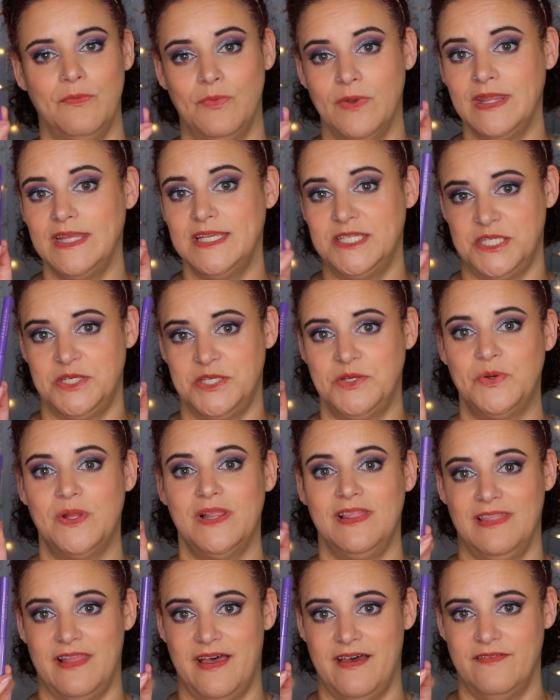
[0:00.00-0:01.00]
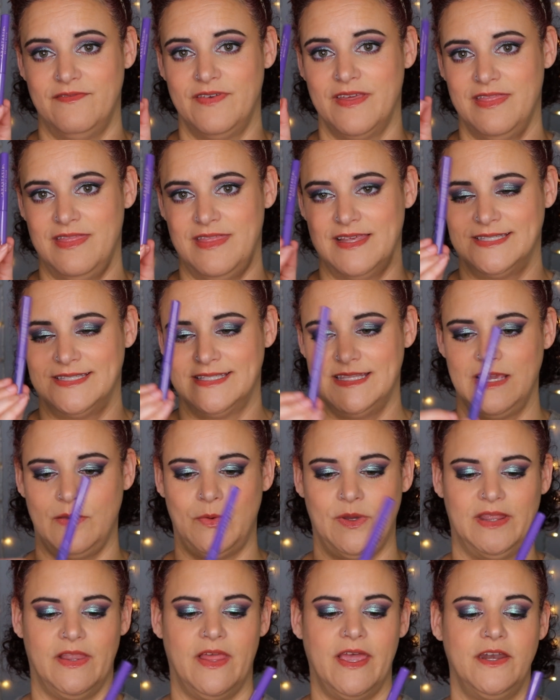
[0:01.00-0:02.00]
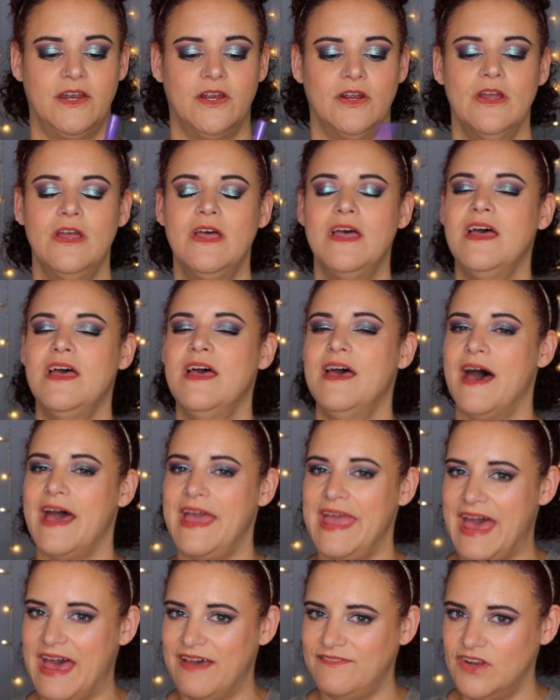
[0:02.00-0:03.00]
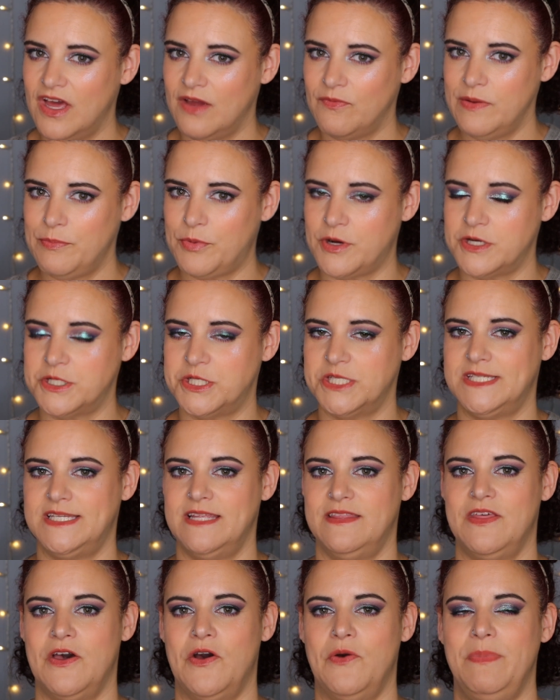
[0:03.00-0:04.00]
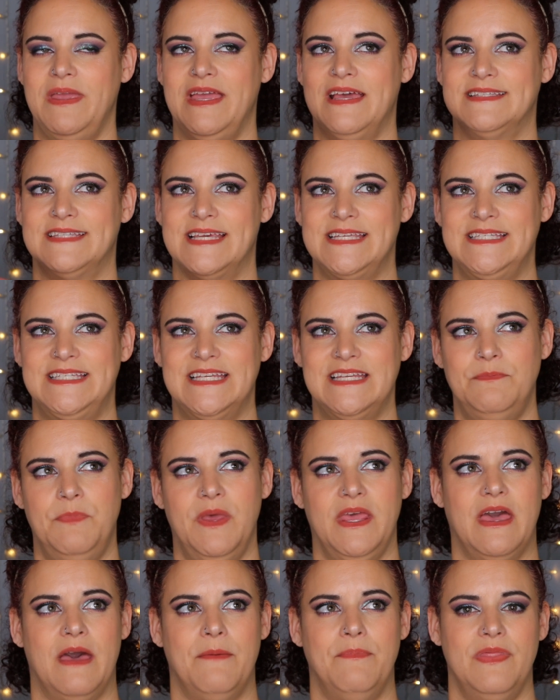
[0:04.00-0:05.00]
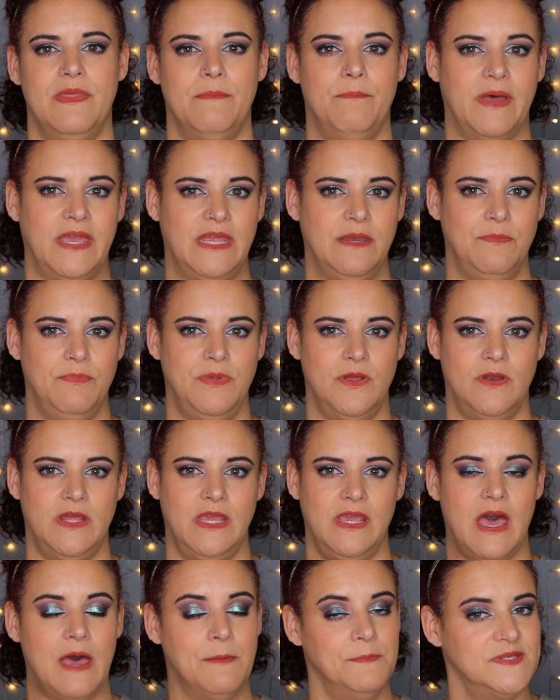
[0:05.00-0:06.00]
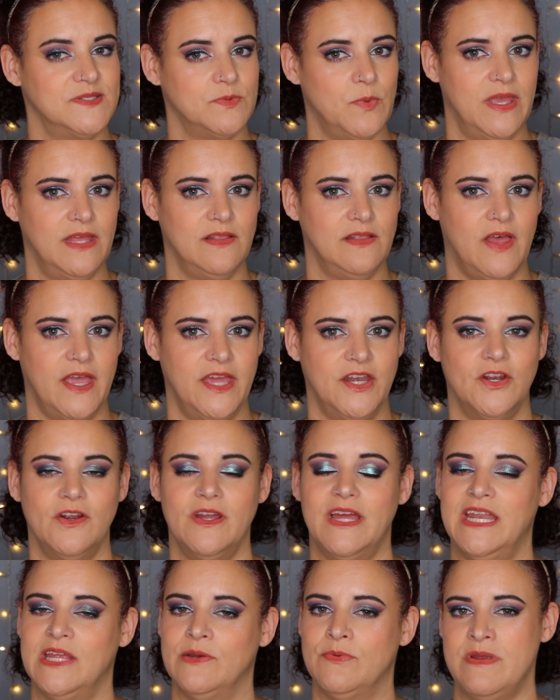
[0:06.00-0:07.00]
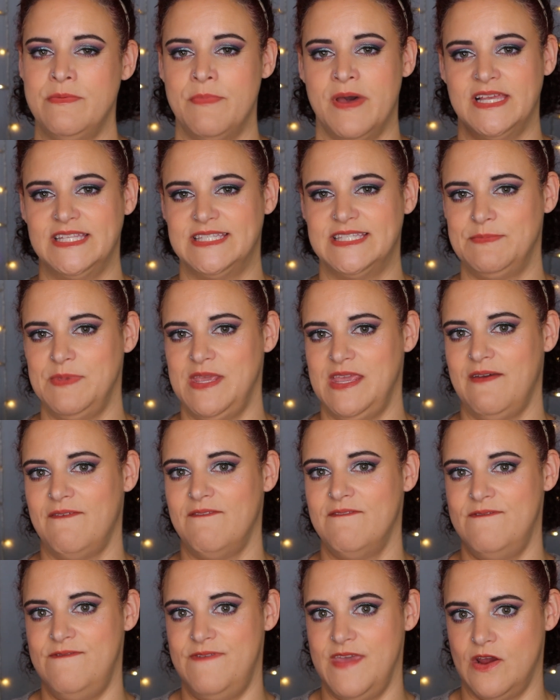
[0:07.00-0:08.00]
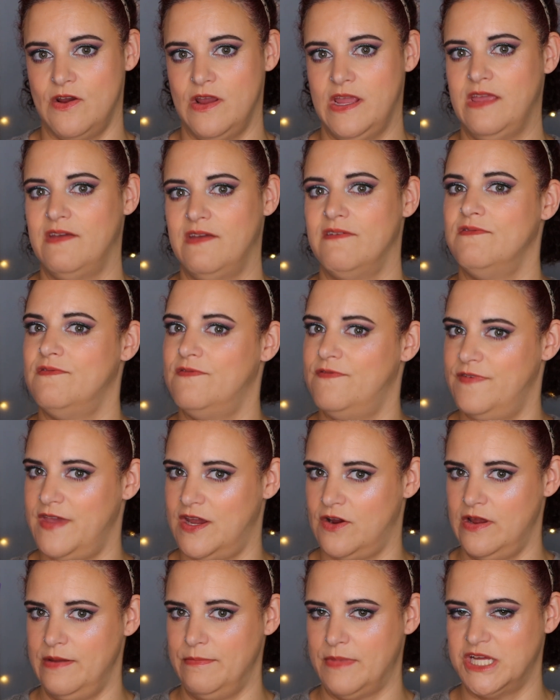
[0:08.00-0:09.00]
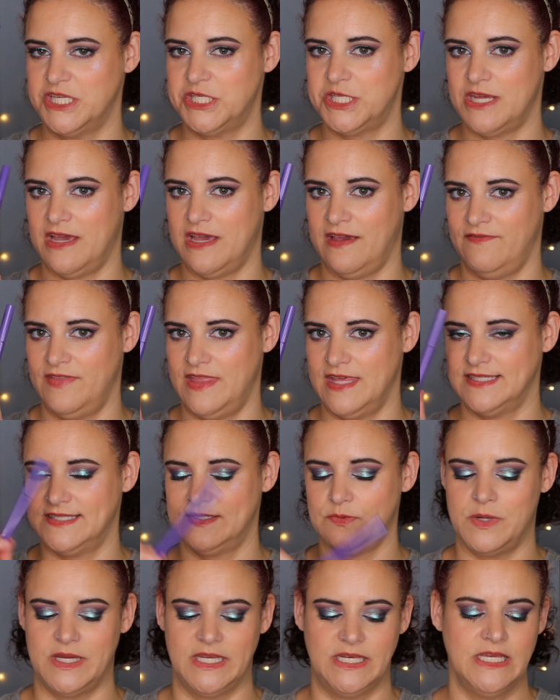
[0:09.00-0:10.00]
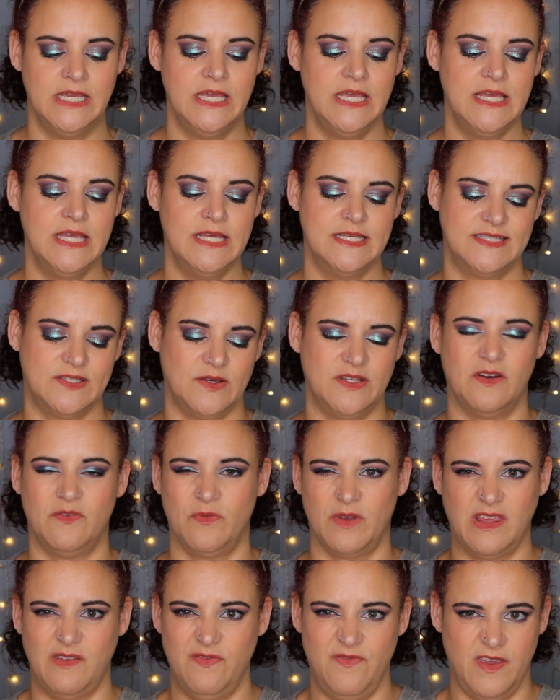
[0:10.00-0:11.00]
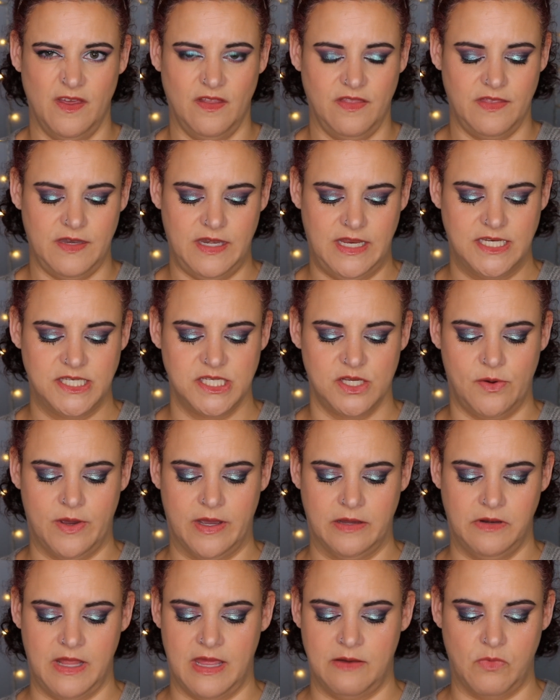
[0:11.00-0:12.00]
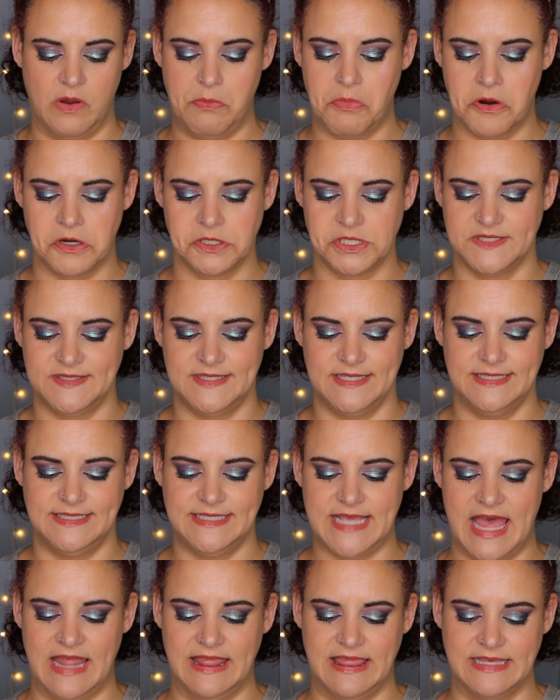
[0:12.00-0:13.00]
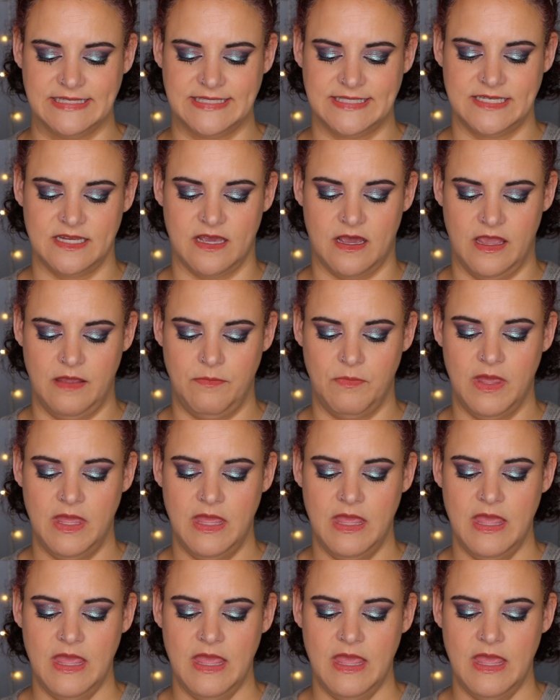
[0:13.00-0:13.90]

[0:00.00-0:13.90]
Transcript: I really do love this liquid liner. I have not repurchased it though because I did pick up the Bite Beauty Upswing Liner and it reminds me very, very much of this one. So I don't really feel the need to go out and repurchase this at this time.